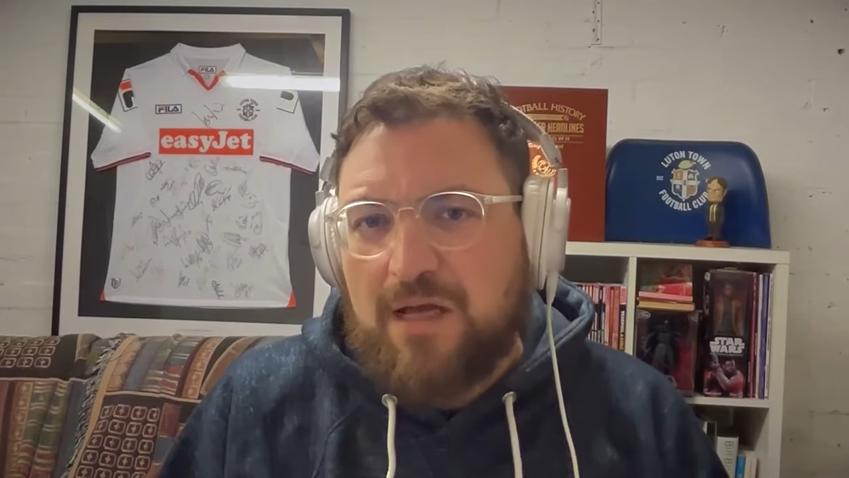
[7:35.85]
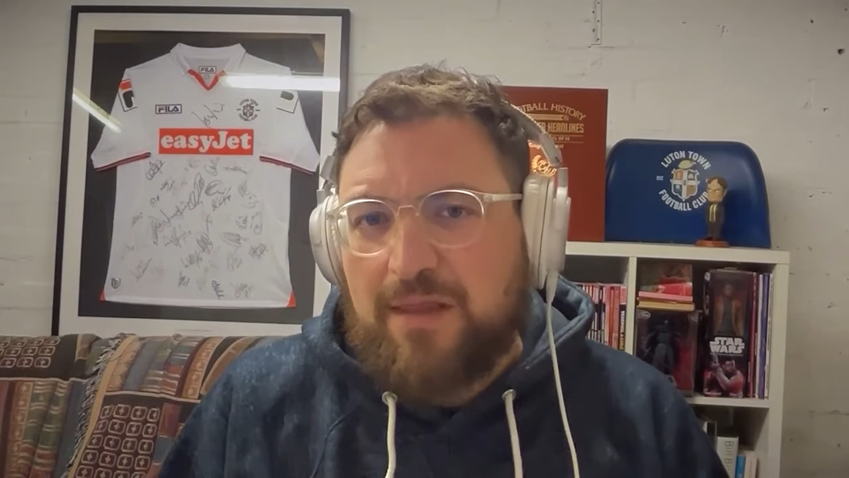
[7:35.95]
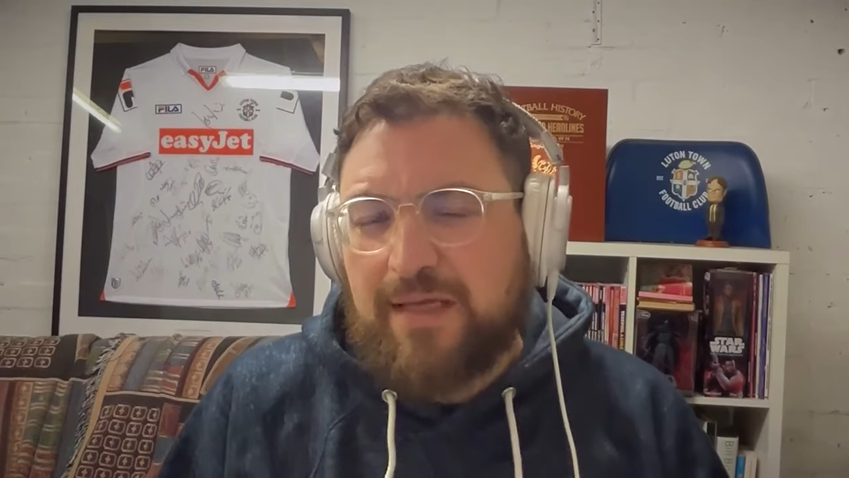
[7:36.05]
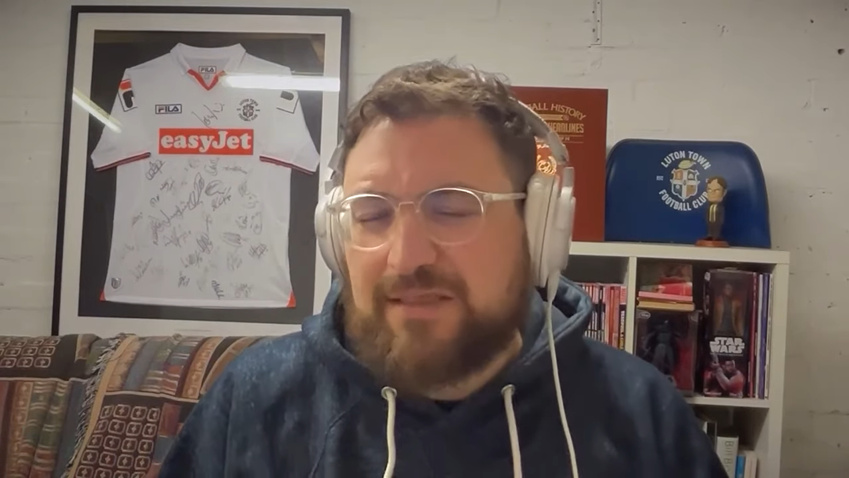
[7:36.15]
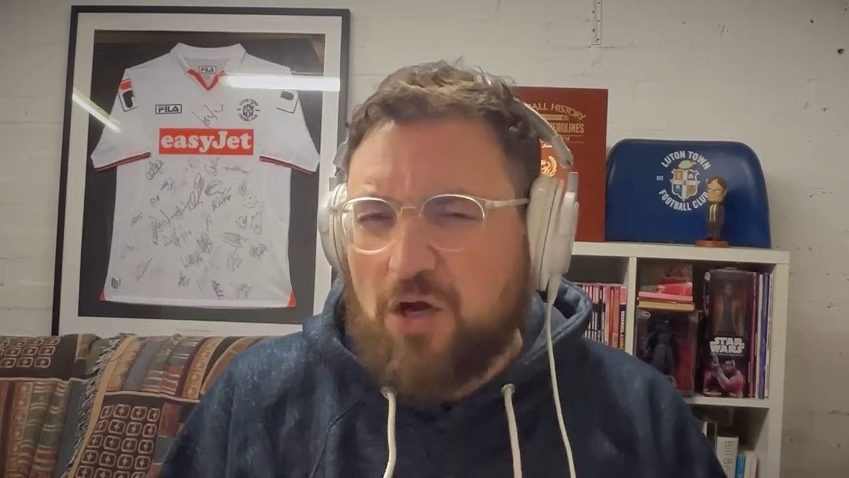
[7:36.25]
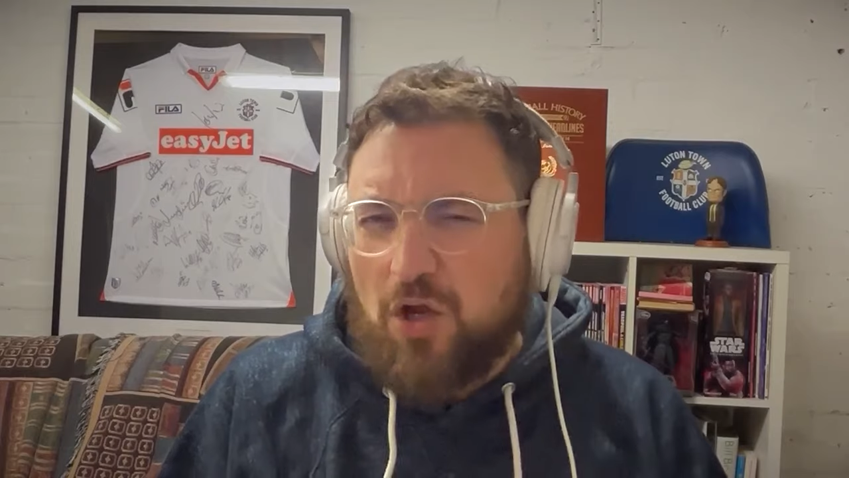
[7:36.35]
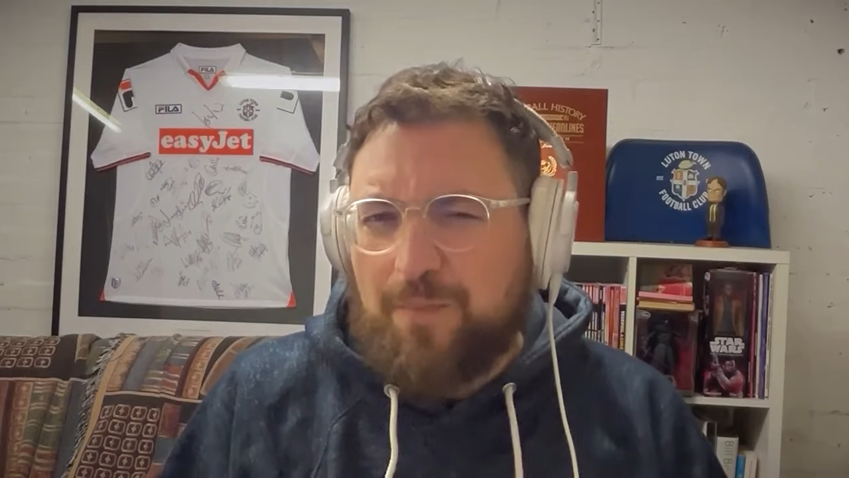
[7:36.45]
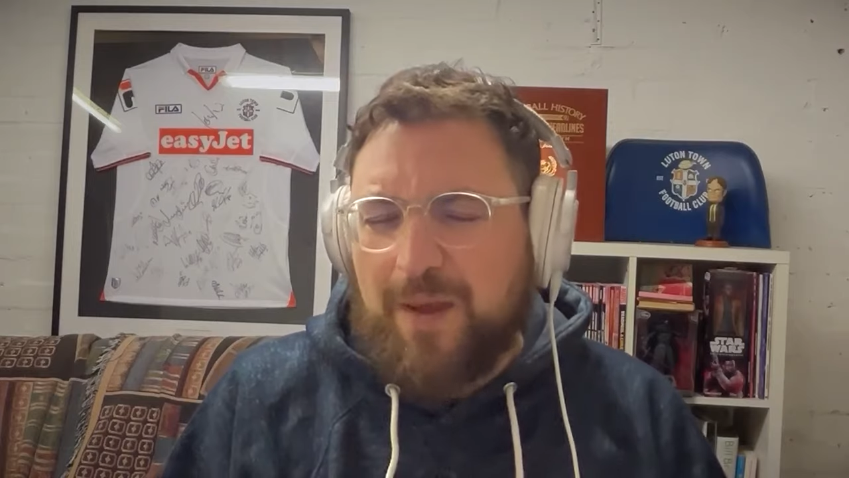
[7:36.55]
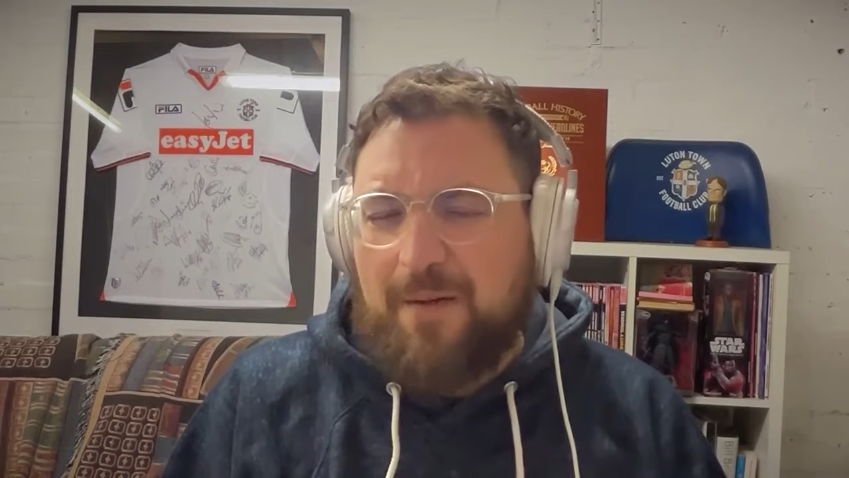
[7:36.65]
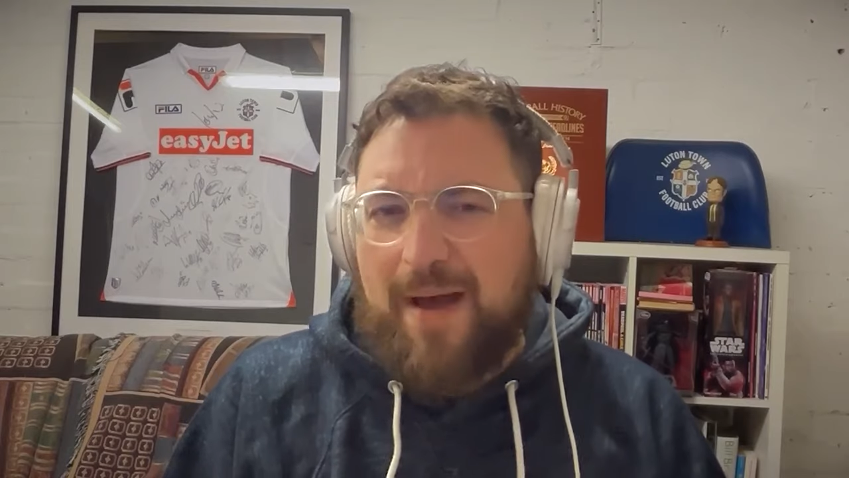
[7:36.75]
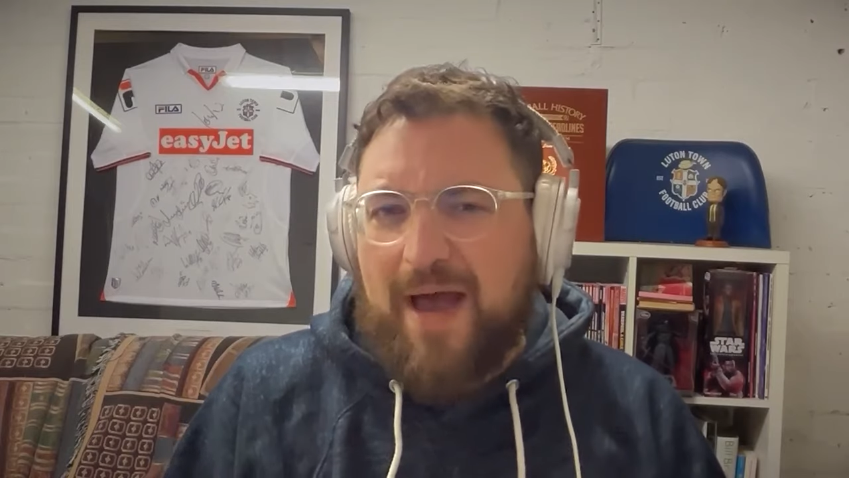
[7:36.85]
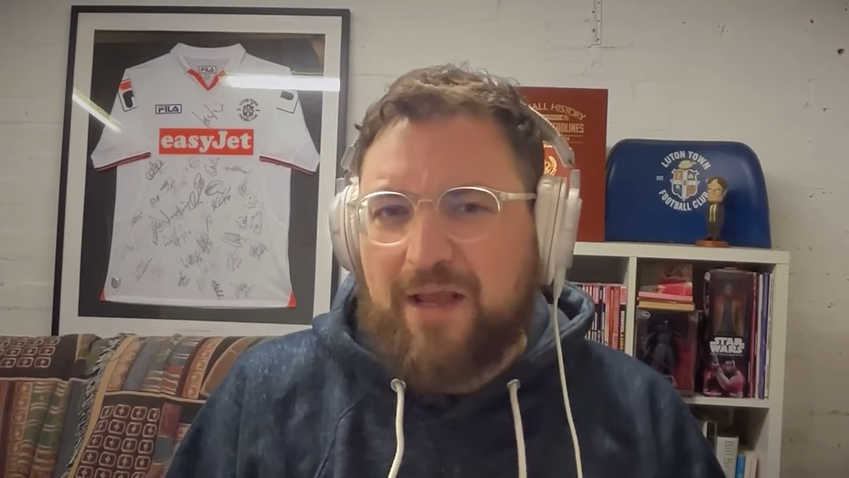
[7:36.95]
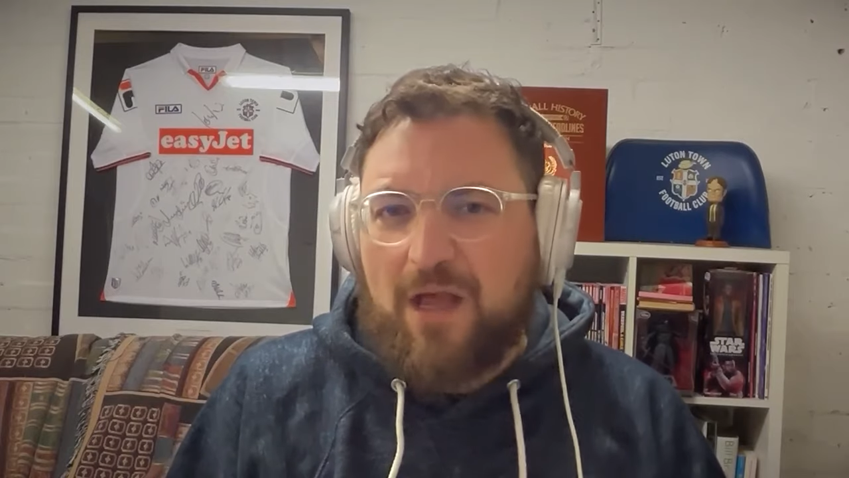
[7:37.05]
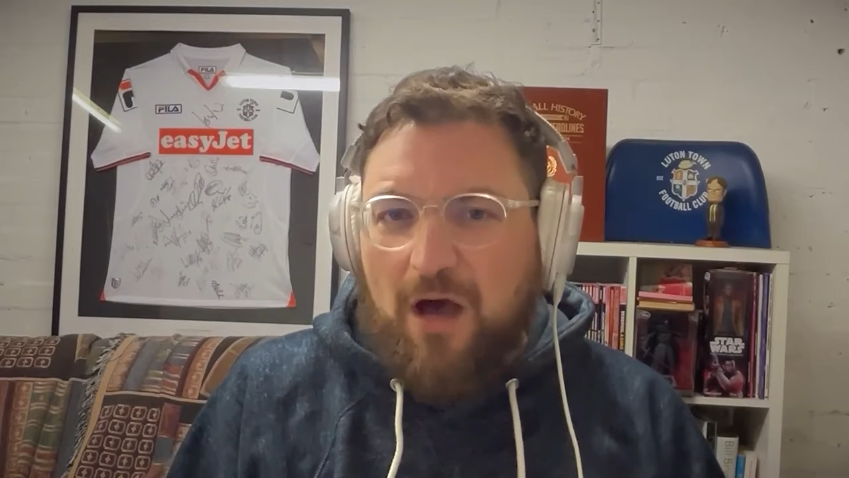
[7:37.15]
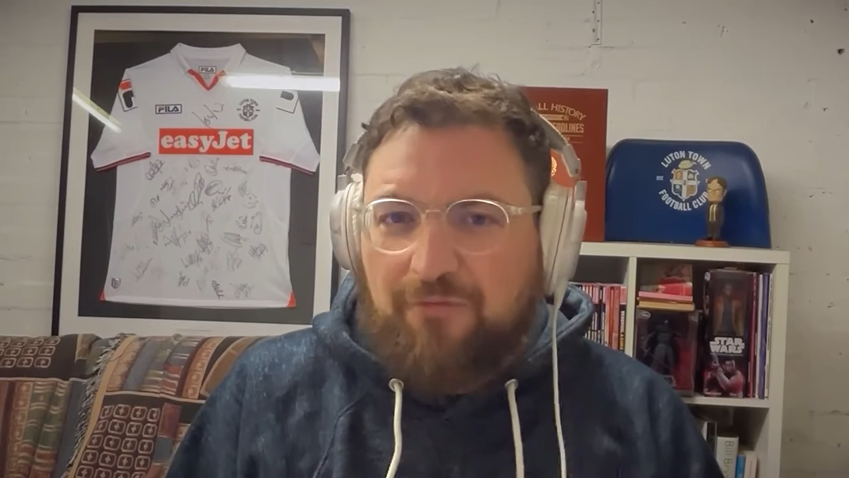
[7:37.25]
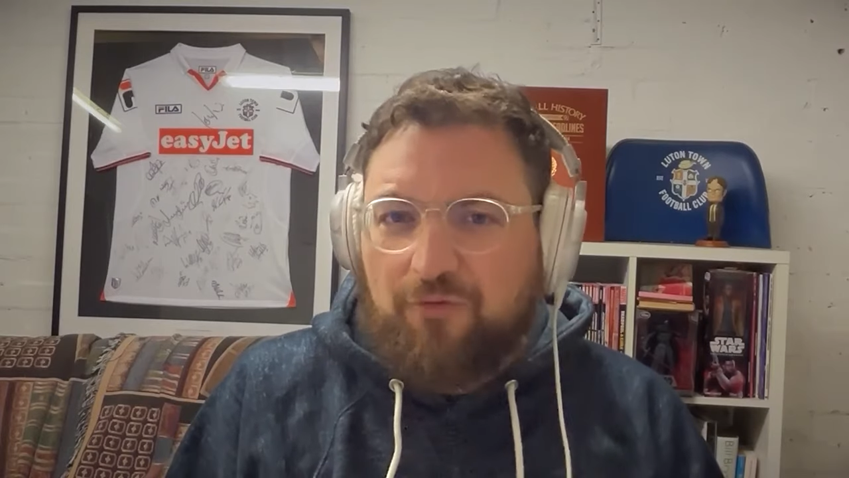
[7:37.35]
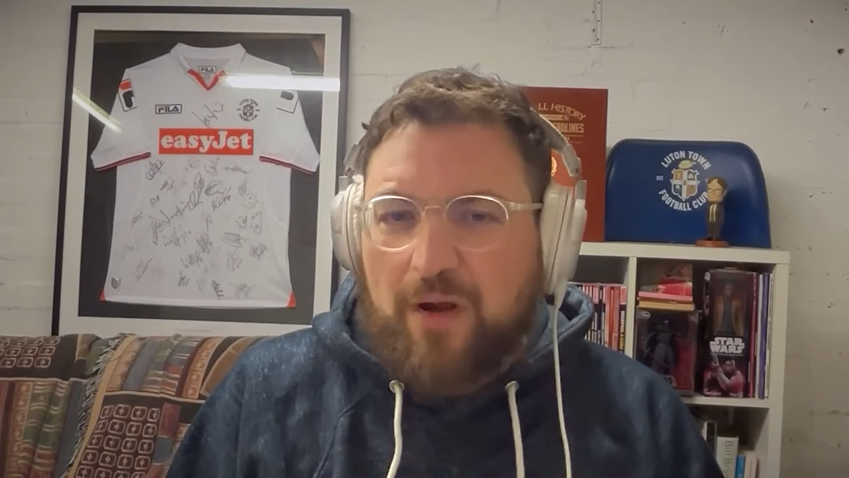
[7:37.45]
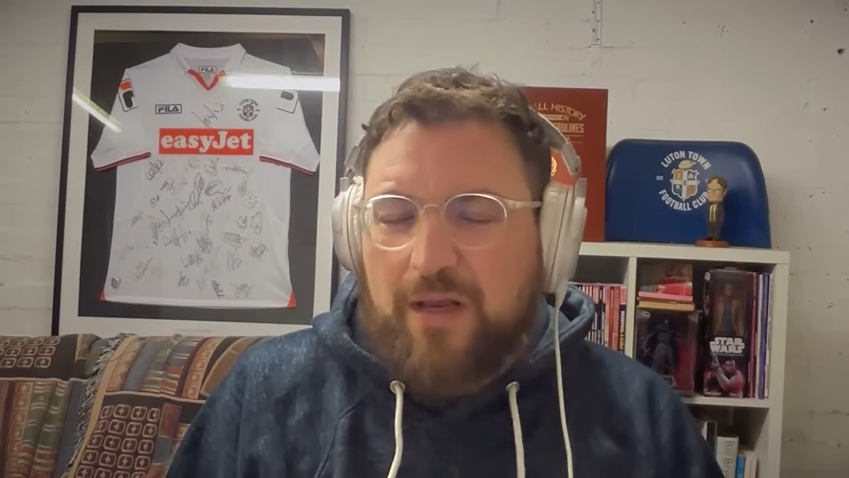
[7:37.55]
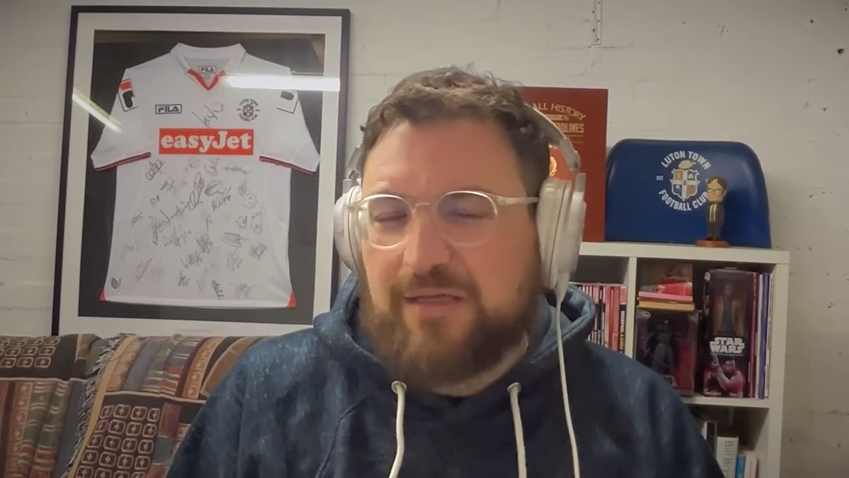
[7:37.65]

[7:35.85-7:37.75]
There's got to be a man covering.